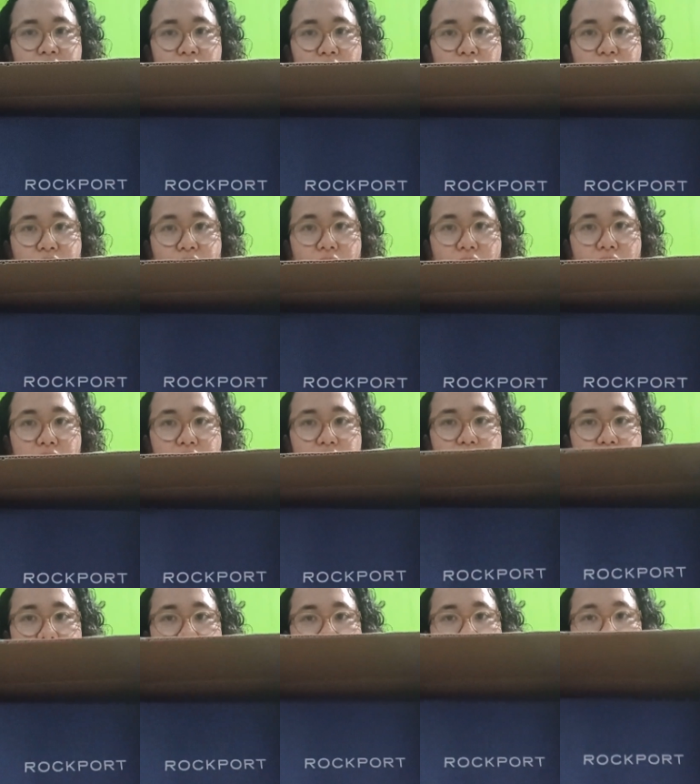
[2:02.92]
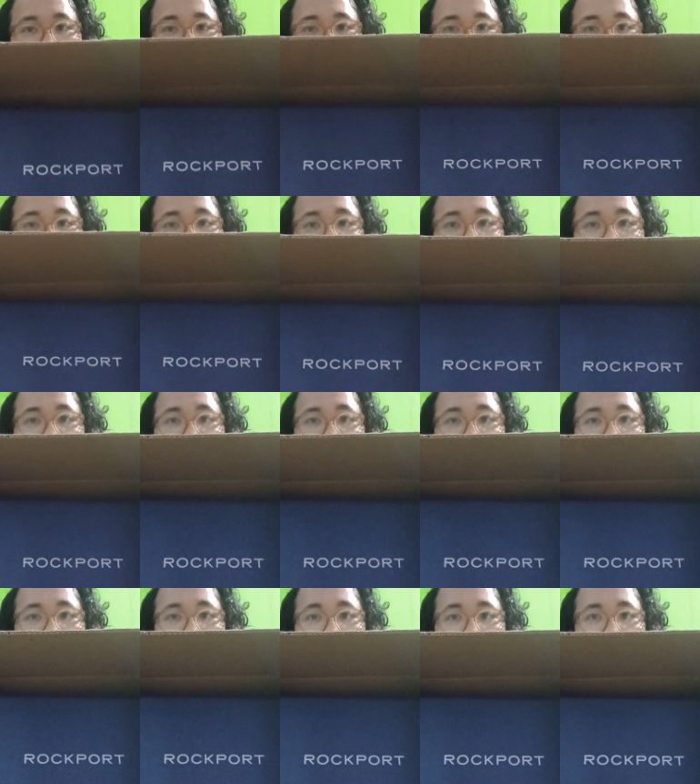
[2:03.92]
navy, I think it's a
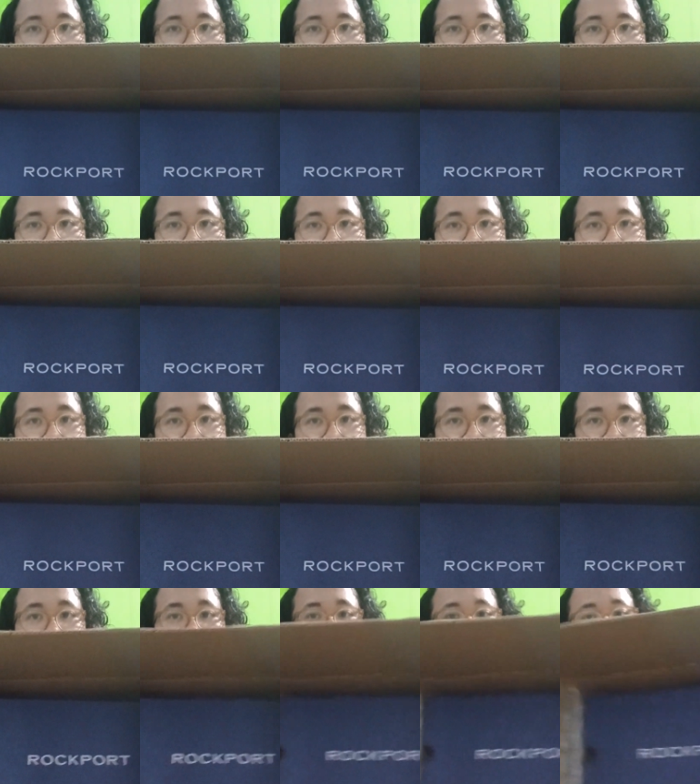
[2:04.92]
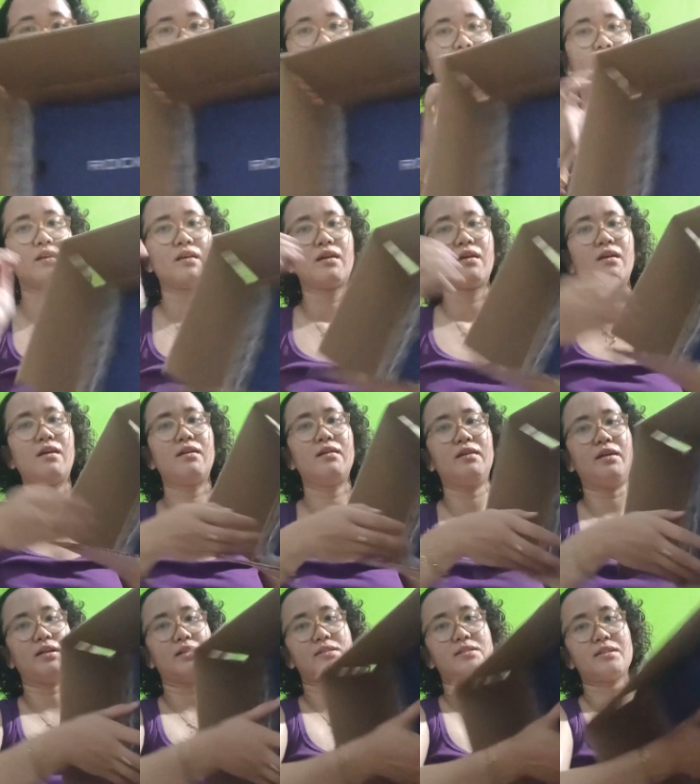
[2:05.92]
blue color.
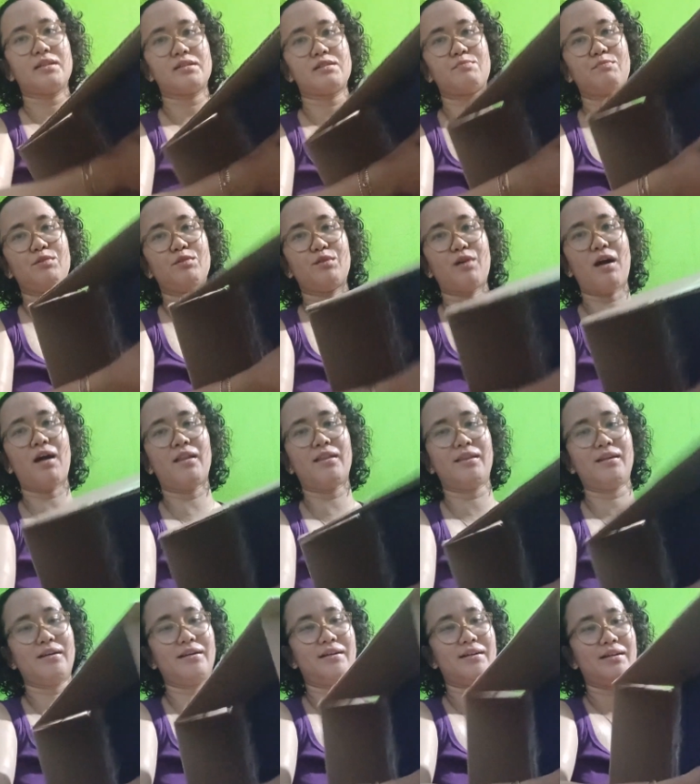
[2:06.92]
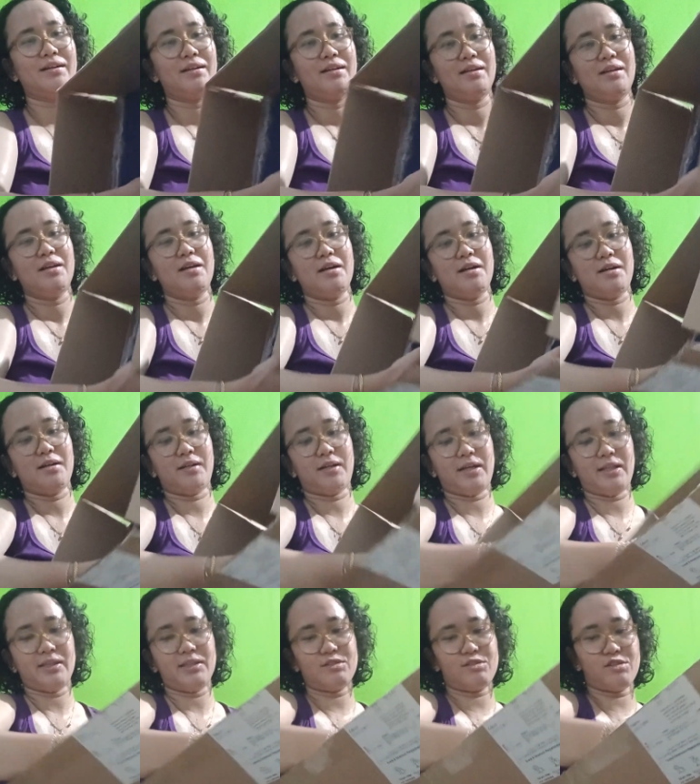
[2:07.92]
Yes, it's blue color.
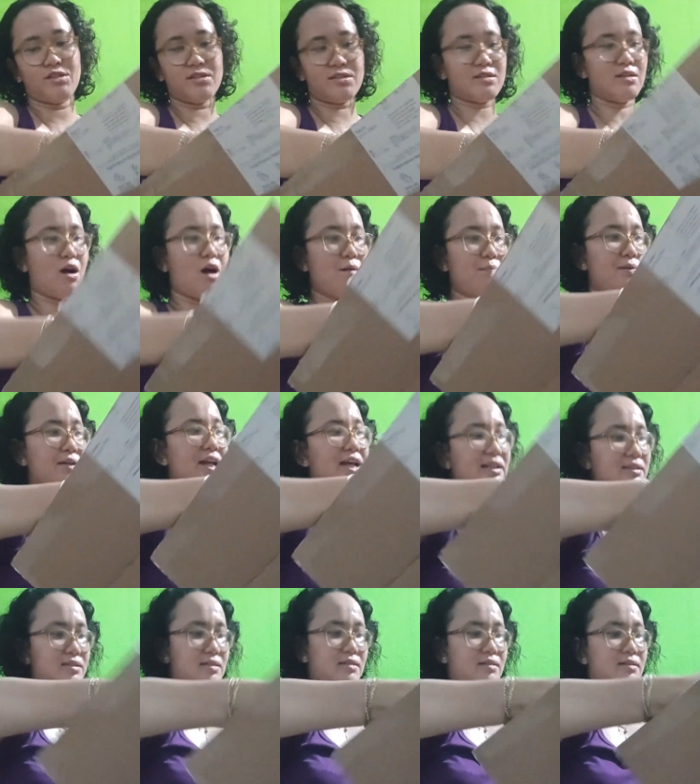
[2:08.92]
Okay, let's just open it.